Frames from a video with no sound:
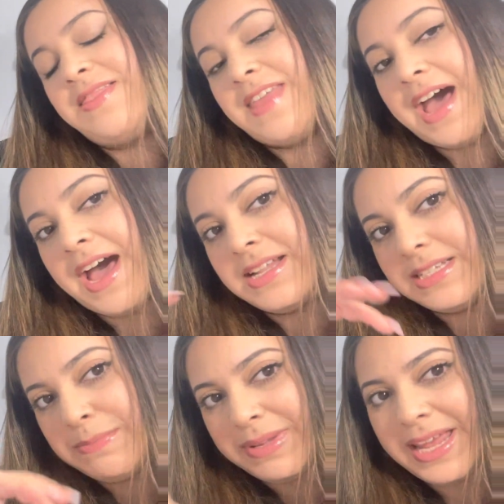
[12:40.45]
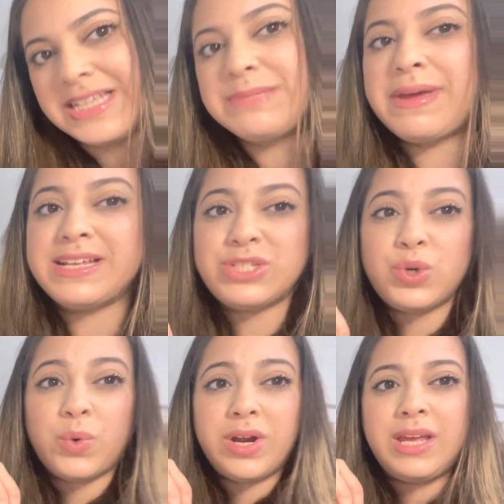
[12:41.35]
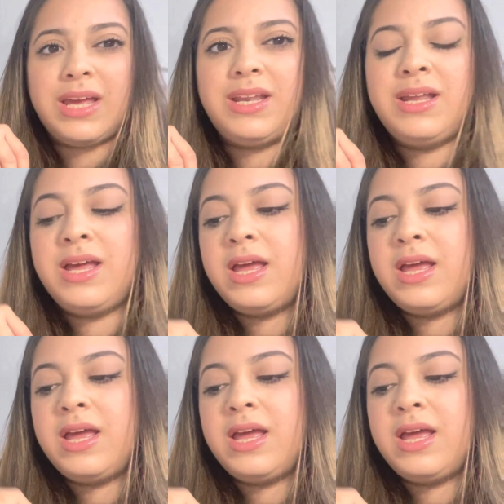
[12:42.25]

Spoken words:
that blank space to work in.